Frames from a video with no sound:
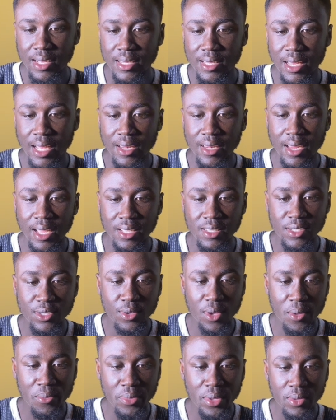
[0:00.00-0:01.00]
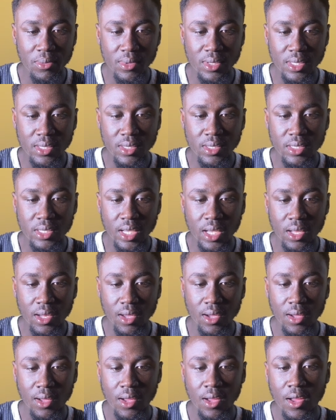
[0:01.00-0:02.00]
That Nigerian BBC
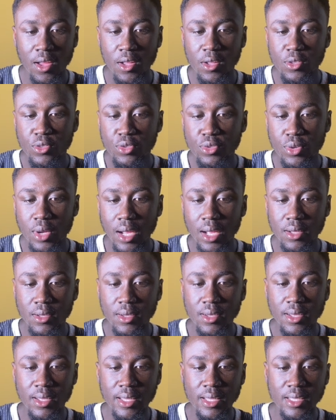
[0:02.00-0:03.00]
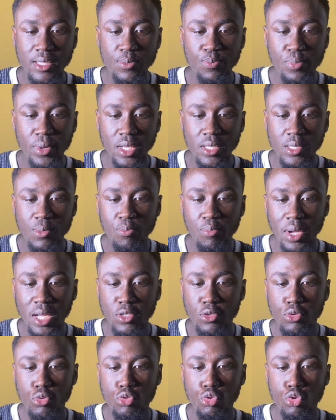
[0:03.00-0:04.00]
journal tried his best,
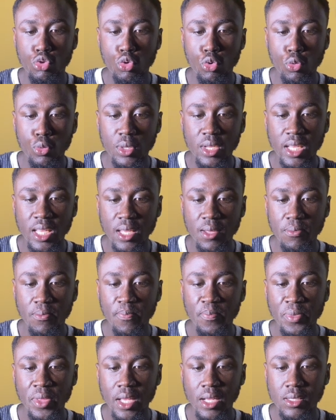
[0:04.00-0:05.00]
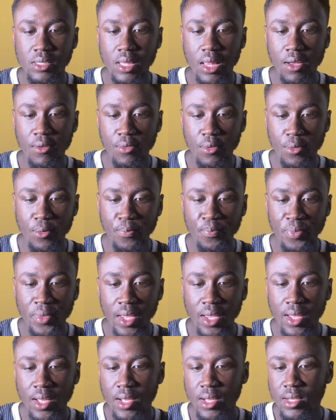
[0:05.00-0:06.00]
but you showed him his level.
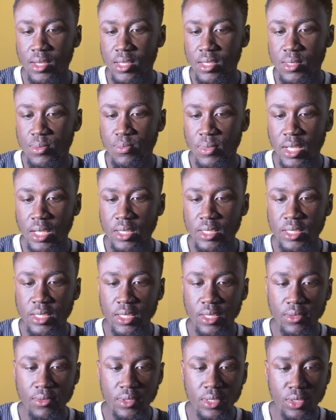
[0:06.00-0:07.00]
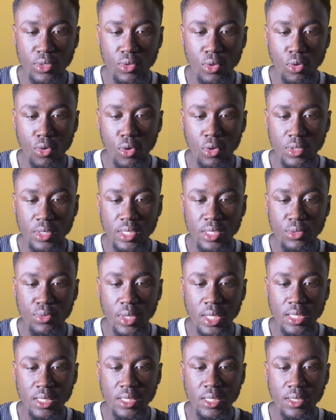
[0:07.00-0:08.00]
This made chiefs in your
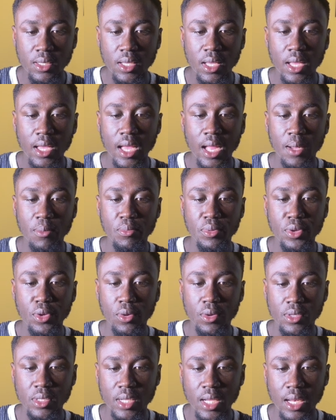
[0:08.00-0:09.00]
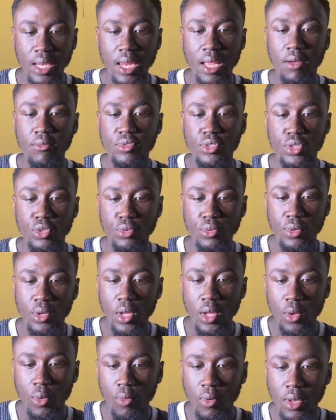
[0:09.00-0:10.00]
constituency and beyond loved you.
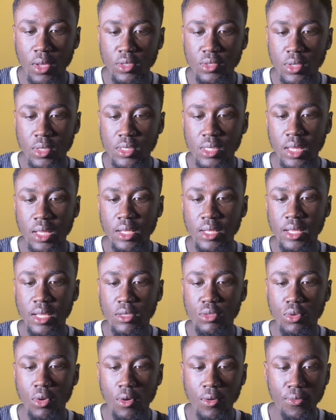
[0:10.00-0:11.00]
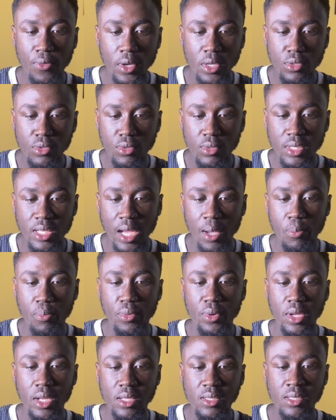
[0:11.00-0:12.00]
Religious leaders offered you their
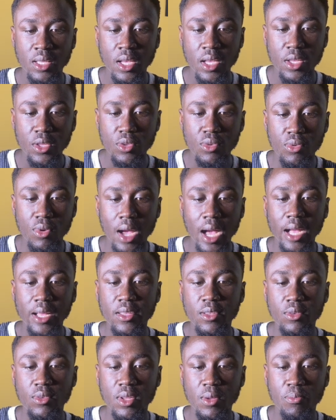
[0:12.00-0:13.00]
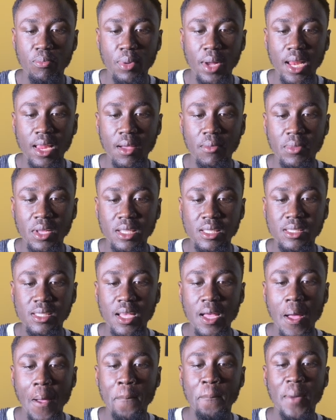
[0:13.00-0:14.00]
prayers. You argued in parliament,
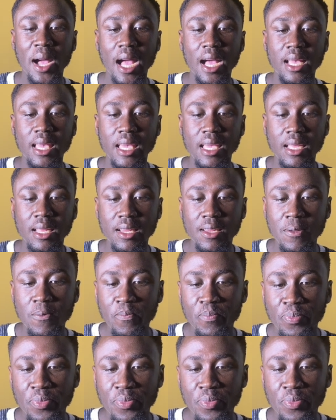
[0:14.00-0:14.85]
backing